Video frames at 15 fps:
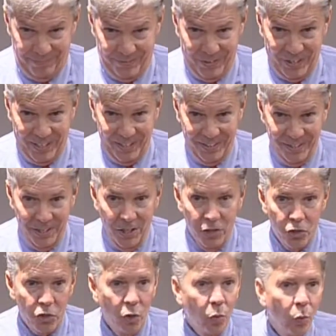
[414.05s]
Right?
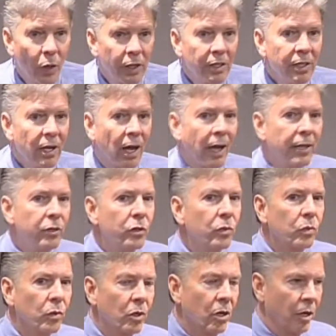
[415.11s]
So what did I do
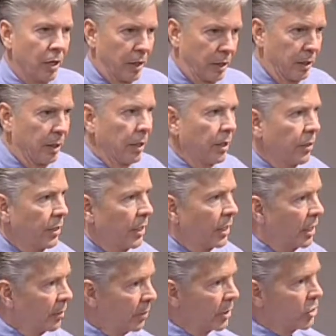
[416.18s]
wrong? The
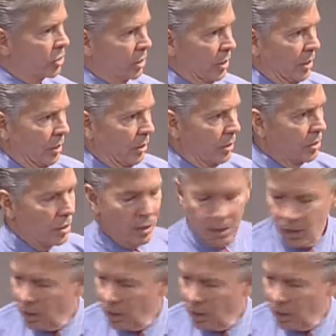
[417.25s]
image is